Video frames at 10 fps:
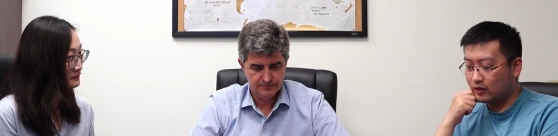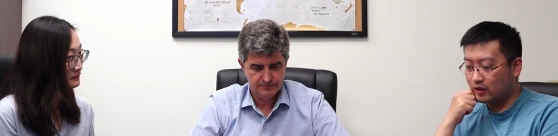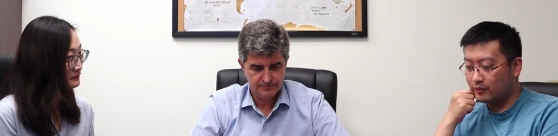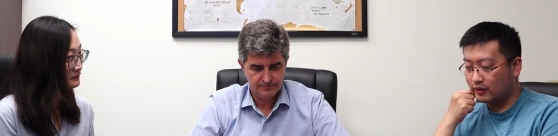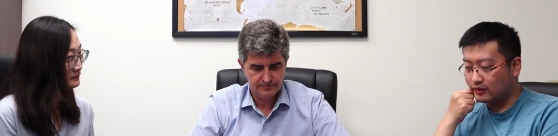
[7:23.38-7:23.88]

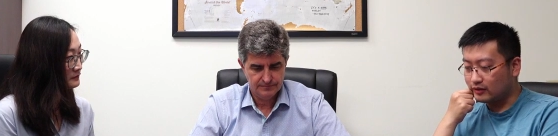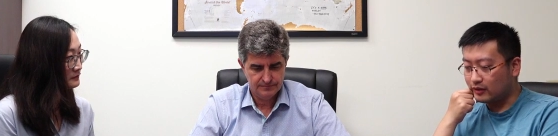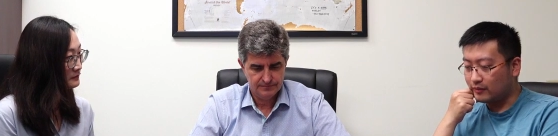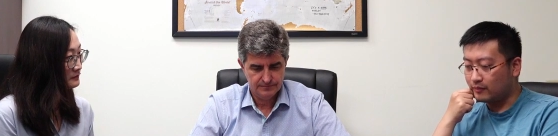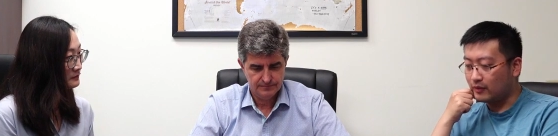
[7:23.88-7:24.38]
Speaker 1: topics is
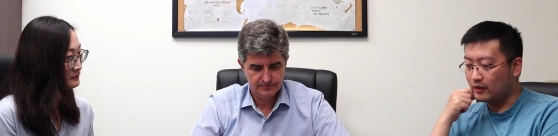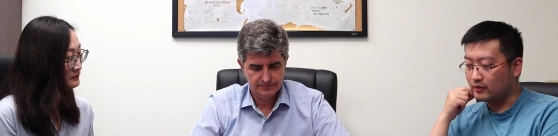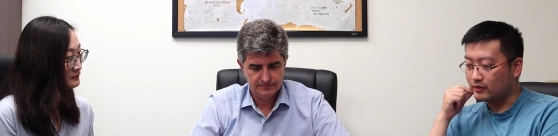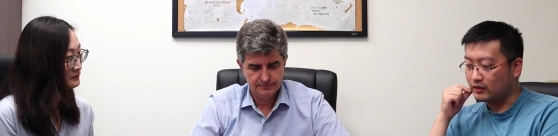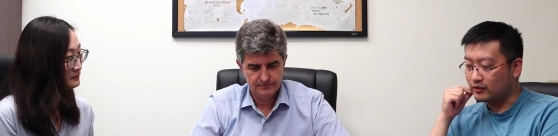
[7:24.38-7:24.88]
up
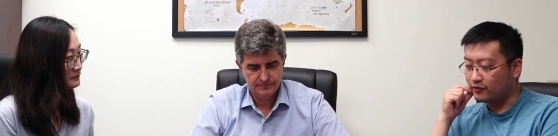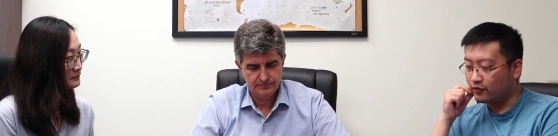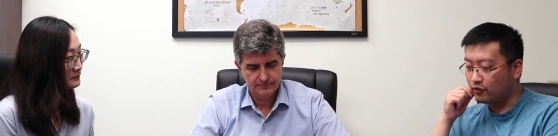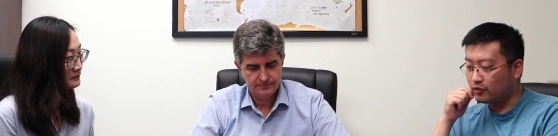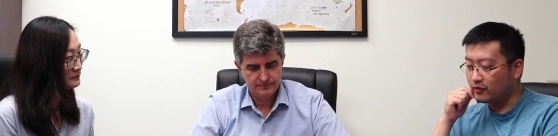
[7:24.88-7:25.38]
on the
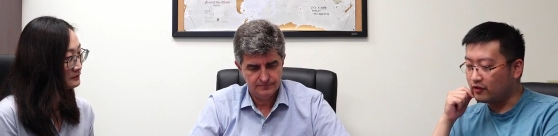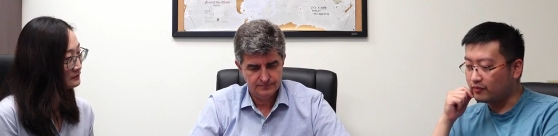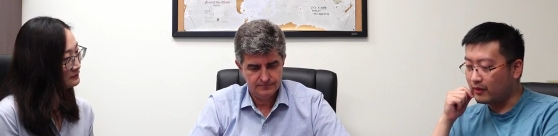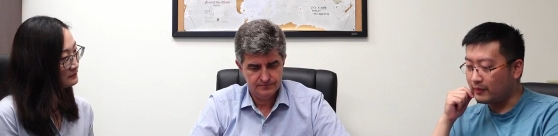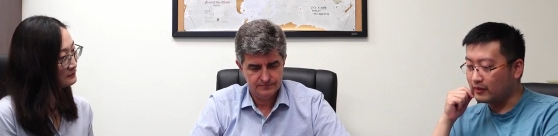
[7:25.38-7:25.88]
form
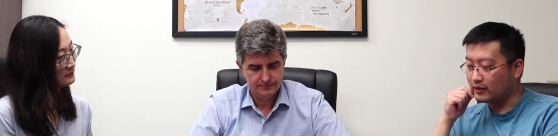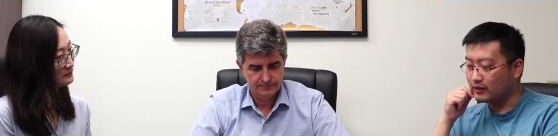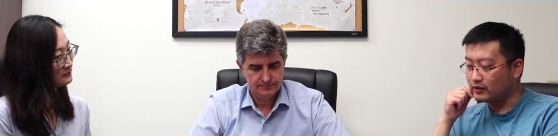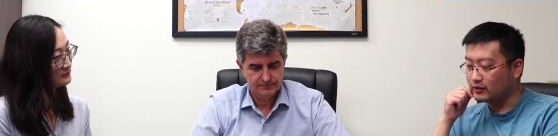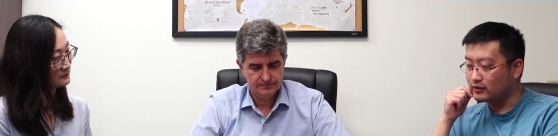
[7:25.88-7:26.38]
of
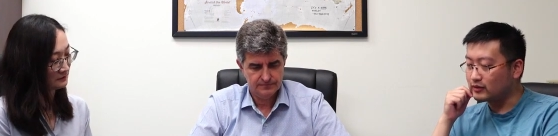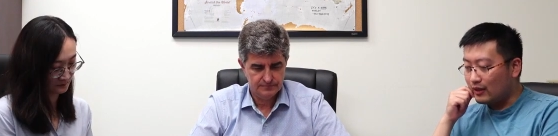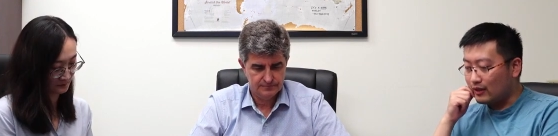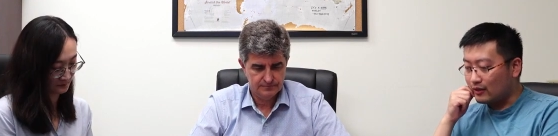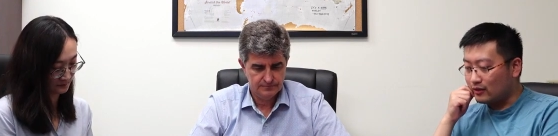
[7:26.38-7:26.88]
publications.
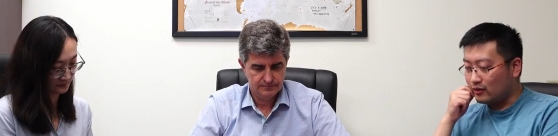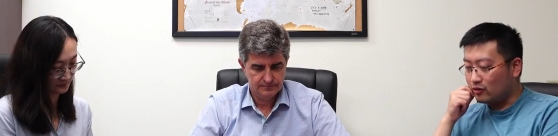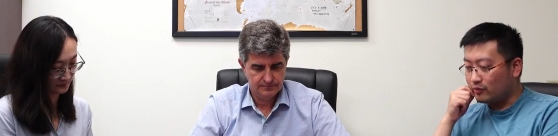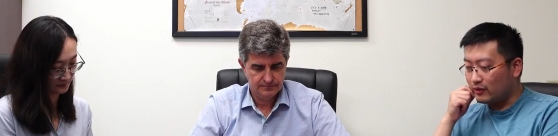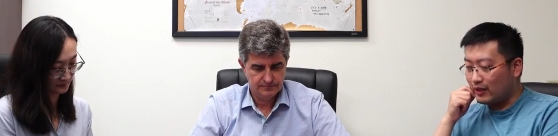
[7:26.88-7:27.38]
Like
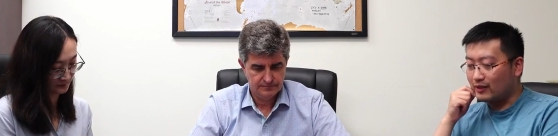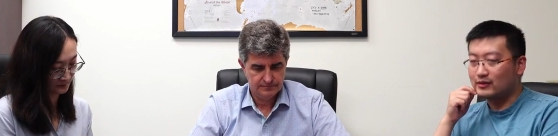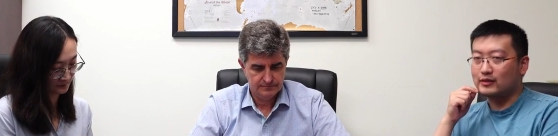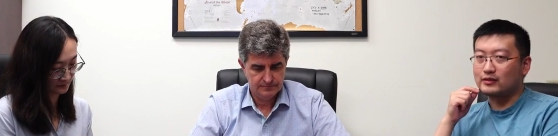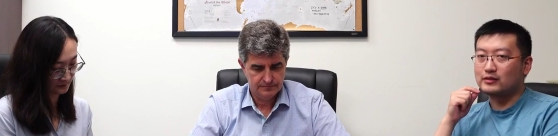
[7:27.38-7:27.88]
open
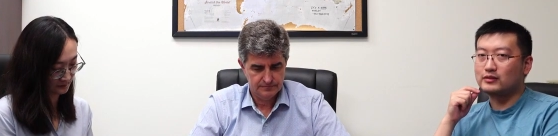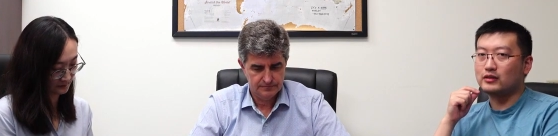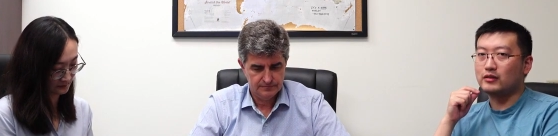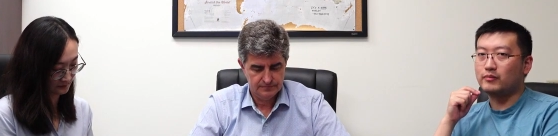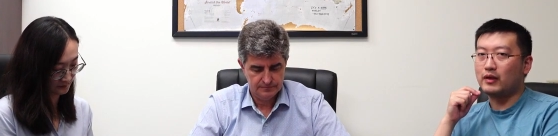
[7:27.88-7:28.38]
access
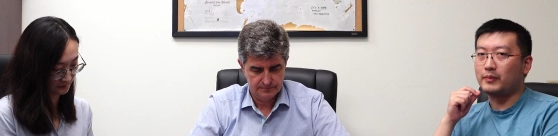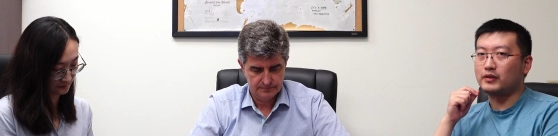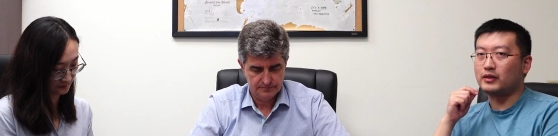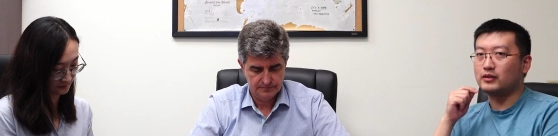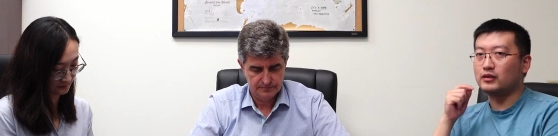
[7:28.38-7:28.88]
uh,
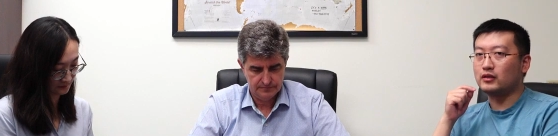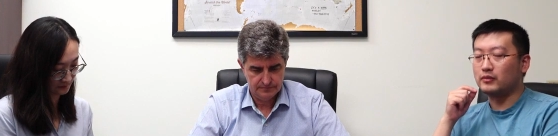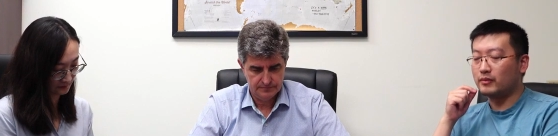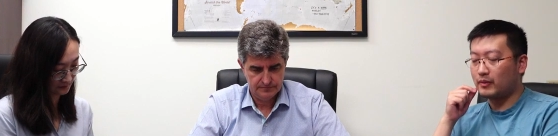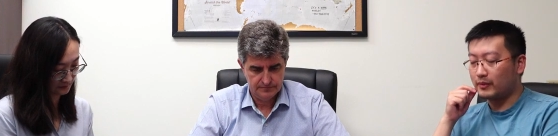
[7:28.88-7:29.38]
publica-
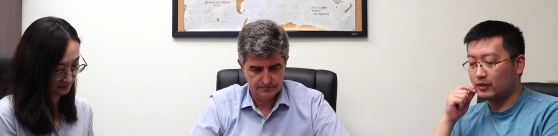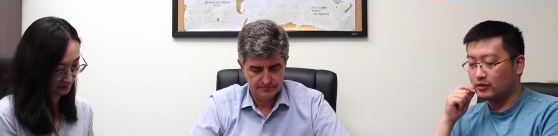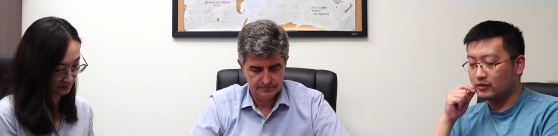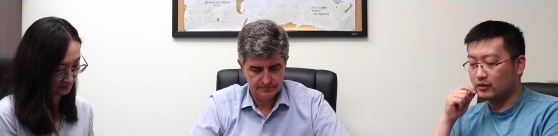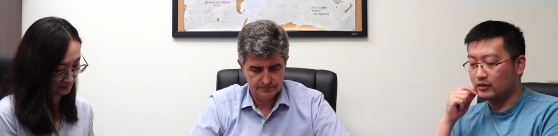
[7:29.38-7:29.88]
uh,
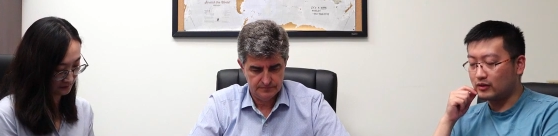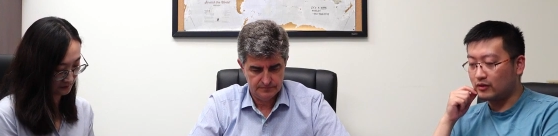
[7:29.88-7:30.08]
publication is